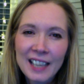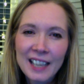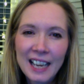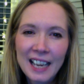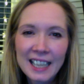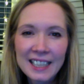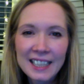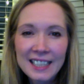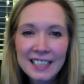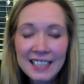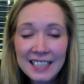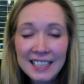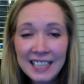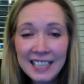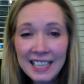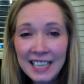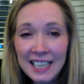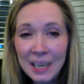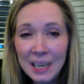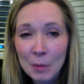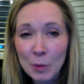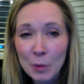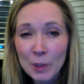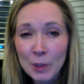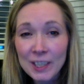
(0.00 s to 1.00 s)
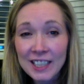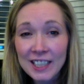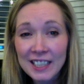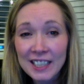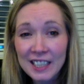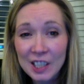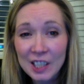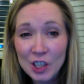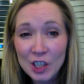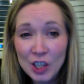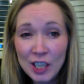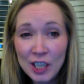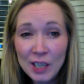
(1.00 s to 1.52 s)
and today I wanted to
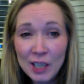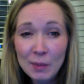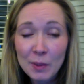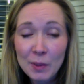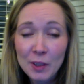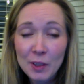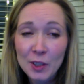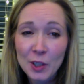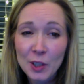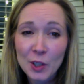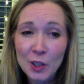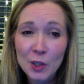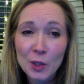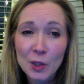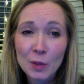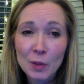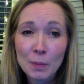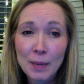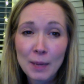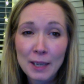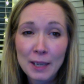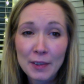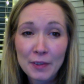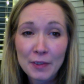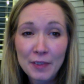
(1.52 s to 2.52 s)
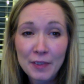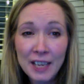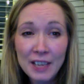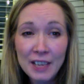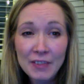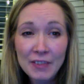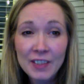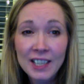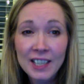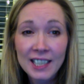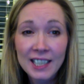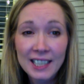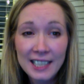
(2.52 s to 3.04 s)
share with you my
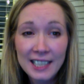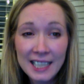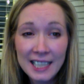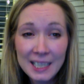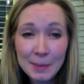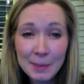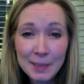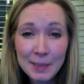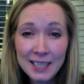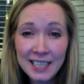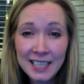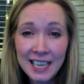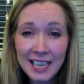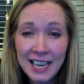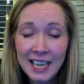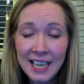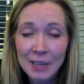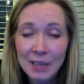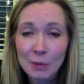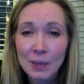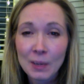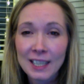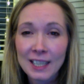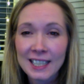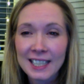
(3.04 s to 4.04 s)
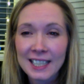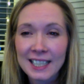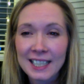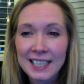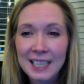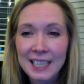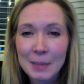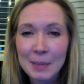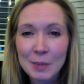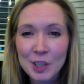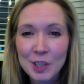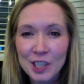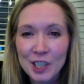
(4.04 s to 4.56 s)
favourite Christmas carol in
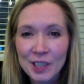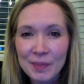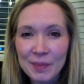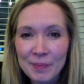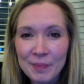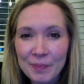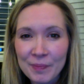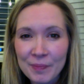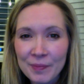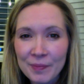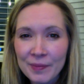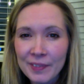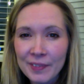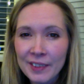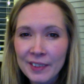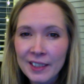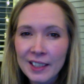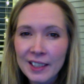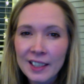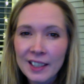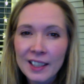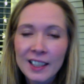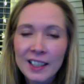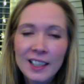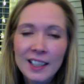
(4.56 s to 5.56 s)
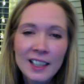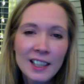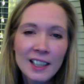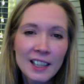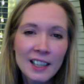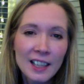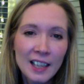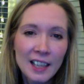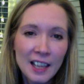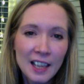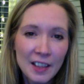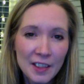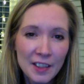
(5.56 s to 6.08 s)
Scripture.
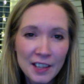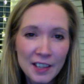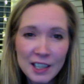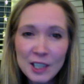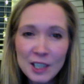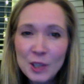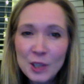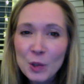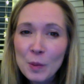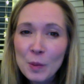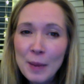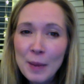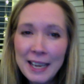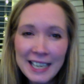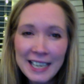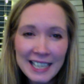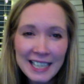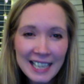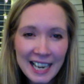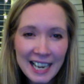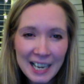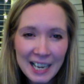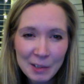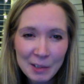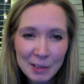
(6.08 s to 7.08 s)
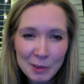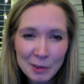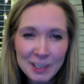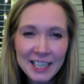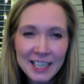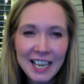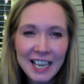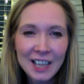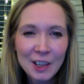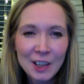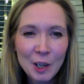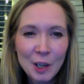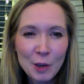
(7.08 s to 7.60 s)
There are so many carols that I
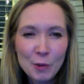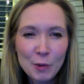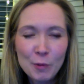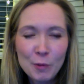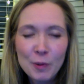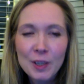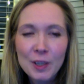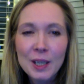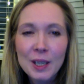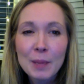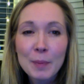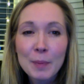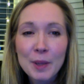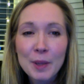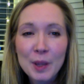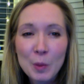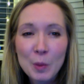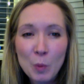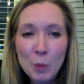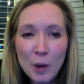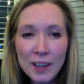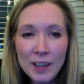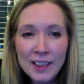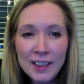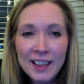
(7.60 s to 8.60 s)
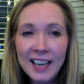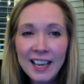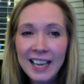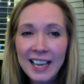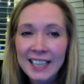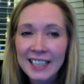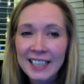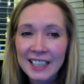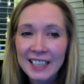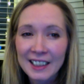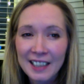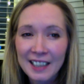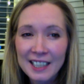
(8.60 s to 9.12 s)
love, but the one that I
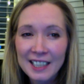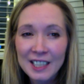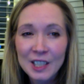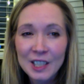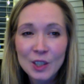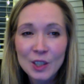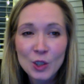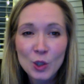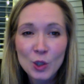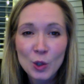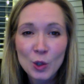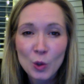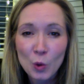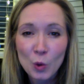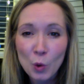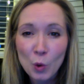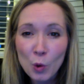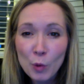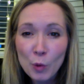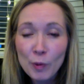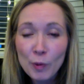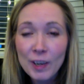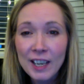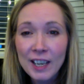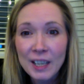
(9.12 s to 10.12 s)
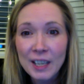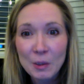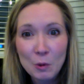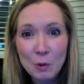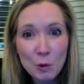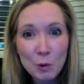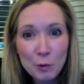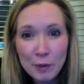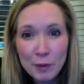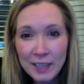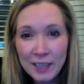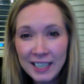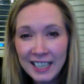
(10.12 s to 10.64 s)
could listen to over and
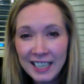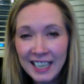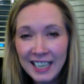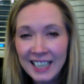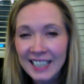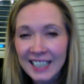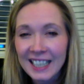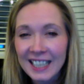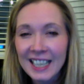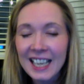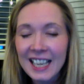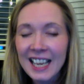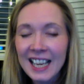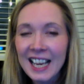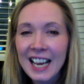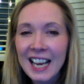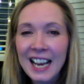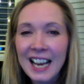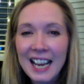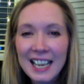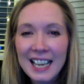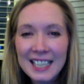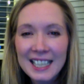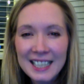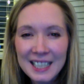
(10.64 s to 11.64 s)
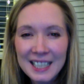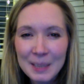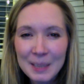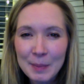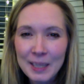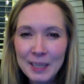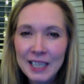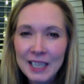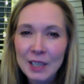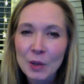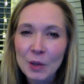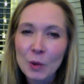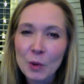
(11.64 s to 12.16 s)
over again has to
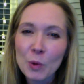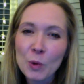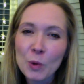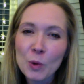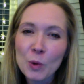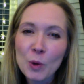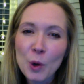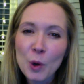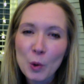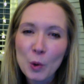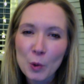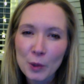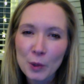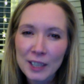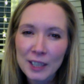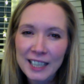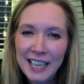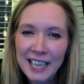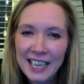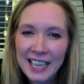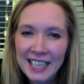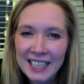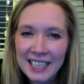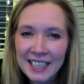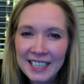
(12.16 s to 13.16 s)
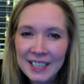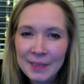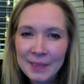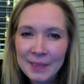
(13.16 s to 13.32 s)
be O Holy Night.